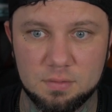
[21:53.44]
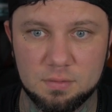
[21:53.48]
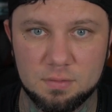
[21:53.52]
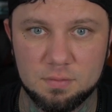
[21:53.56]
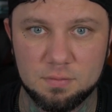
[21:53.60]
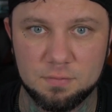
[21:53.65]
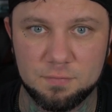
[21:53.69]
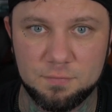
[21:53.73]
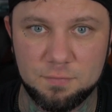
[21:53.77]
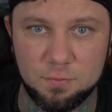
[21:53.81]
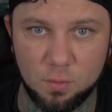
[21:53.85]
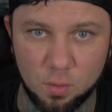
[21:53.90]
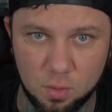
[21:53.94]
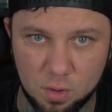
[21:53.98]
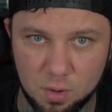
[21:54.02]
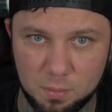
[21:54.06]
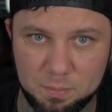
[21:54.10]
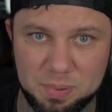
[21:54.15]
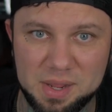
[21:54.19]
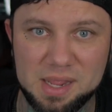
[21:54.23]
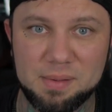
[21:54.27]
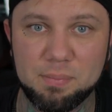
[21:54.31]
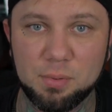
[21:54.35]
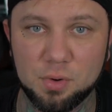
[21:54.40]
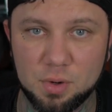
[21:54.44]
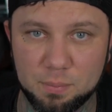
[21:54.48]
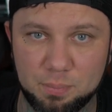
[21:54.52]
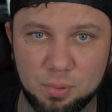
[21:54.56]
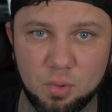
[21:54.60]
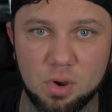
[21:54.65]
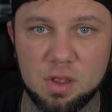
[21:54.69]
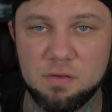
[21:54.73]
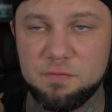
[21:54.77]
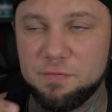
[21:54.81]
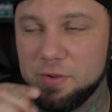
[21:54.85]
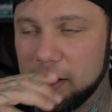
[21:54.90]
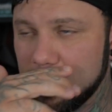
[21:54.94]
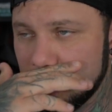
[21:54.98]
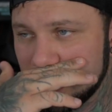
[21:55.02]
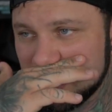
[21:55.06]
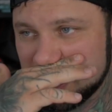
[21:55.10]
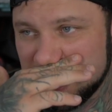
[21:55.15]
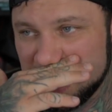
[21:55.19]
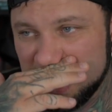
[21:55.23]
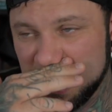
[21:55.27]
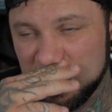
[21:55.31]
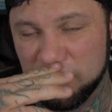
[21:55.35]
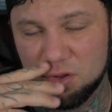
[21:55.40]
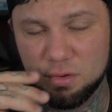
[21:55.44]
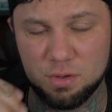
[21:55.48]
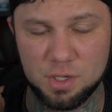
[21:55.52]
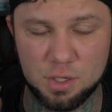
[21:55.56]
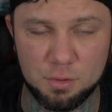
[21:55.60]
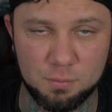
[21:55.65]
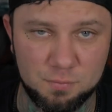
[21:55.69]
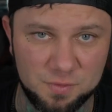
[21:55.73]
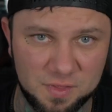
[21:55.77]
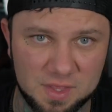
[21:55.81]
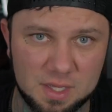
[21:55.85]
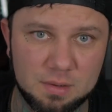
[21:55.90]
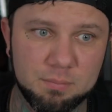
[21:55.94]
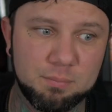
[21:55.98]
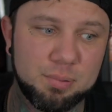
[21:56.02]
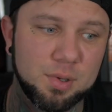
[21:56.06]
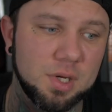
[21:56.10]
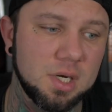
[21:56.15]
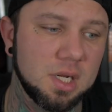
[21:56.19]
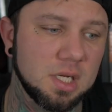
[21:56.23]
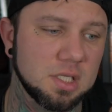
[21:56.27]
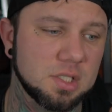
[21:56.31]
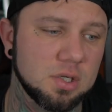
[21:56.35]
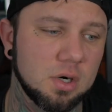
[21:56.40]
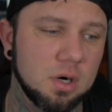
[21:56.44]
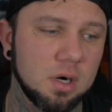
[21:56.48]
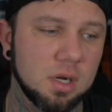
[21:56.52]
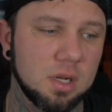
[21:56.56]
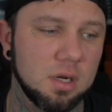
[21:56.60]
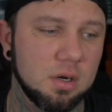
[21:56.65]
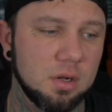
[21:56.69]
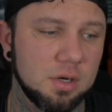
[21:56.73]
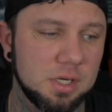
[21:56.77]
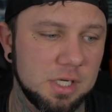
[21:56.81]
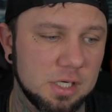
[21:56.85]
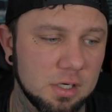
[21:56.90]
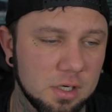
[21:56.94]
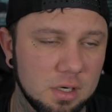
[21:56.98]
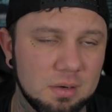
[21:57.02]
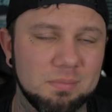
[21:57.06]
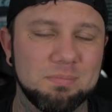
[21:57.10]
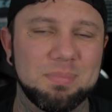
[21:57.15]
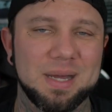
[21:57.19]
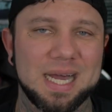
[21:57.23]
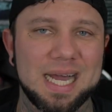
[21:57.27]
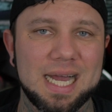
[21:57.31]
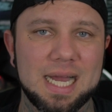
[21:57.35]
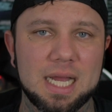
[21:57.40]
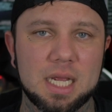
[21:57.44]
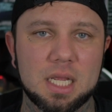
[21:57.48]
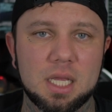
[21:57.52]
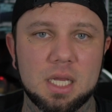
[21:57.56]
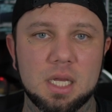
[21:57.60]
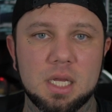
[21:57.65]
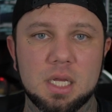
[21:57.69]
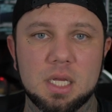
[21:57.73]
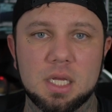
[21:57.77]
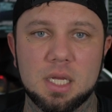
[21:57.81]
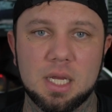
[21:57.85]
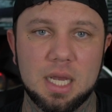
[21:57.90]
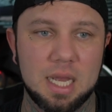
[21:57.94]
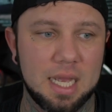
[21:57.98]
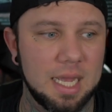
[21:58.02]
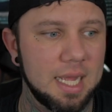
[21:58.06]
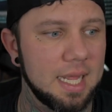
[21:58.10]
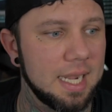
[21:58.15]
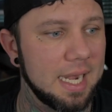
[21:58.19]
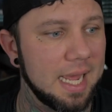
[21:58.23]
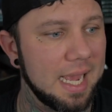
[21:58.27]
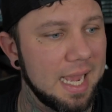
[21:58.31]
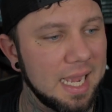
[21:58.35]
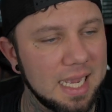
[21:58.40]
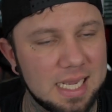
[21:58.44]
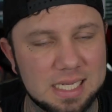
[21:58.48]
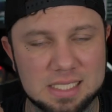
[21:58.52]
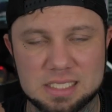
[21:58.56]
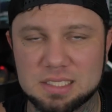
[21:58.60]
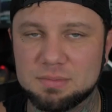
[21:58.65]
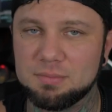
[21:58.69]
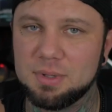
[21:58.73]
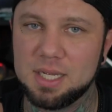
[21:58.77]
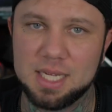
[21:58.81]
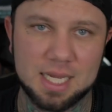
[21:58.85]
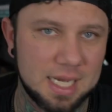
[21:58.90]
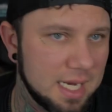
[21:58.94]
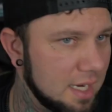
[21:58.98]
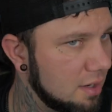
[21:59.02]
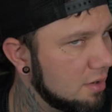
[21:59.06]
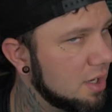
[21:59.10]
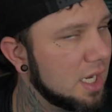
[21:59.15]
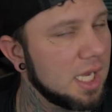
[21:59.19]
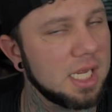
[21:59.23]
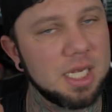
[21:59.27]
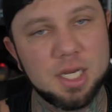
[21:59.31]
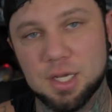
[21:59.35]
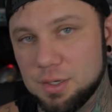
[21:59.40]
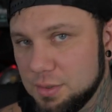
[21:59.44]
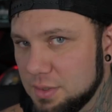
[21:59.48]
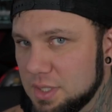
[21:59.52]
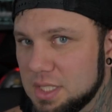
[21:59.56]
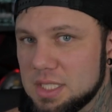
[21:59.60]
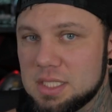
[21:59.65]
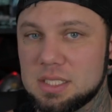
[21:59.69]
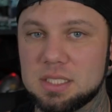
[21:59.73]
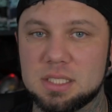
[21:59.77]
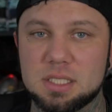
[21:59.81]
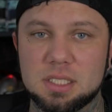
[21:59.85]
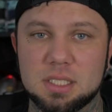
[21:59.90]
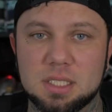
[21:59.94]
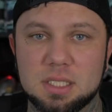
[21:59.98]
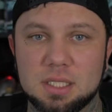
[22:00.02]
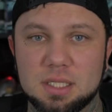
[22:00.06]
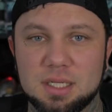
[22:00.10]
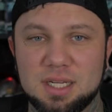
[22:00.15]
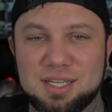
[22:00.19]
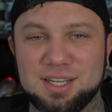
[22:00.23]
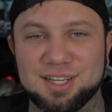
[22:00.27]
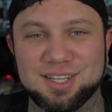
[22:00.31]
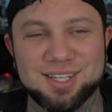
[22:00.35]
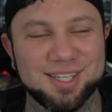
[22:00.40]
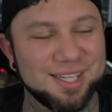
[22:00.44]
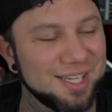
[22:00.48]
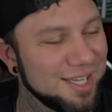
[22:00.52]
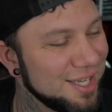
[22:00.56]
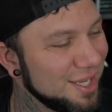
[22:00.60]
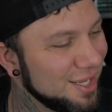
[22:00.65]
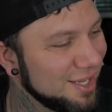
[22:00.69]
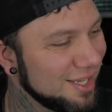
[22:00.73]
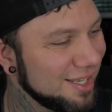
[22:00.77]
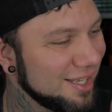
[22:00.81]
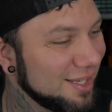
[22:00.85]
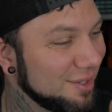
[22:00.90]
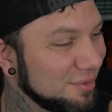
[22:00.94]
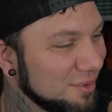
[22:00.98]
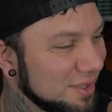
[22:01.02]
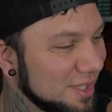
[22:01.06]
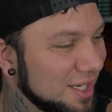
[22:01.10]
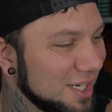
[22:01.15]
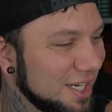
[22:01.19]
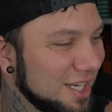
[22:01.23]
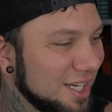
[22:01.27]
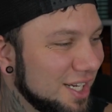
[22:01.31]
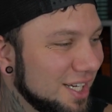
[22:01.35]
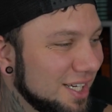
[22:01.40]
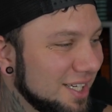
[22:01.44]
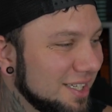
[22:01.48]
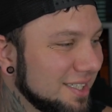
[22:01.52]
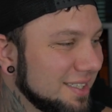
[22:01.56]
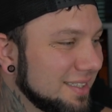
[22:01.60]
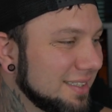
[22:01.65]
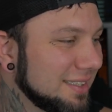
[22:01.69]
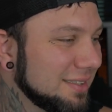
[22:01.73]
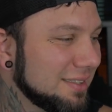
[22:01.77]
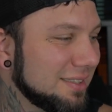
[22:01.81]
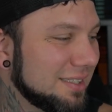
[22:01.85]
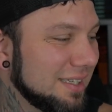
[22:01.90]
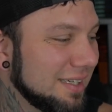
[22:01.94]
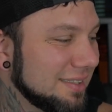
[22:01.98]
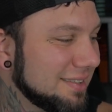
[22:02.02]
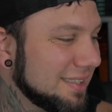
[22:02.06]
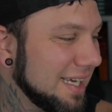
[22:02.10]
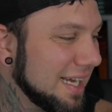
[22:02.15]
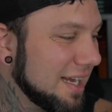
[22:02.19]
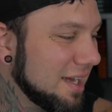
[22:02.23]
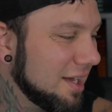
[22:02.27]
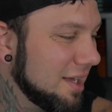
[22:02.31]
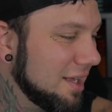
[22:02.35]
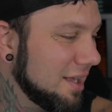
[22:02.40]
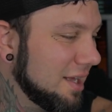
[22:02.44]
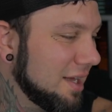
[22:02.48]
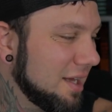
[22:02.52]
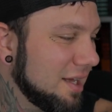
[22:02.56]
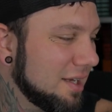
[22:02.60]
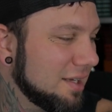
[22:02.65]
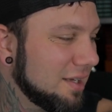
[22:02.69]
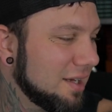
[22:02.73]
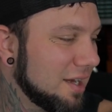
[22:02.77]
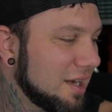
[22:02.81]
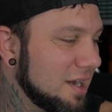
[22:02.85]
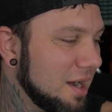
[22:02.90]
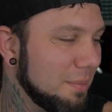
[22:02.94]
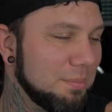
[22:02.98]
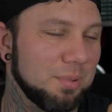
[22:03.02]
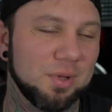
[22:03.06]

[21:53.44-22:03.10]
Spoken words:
for people to point fingers at you. You then put a target on your back. And ask me how I know this. We're going to take a couple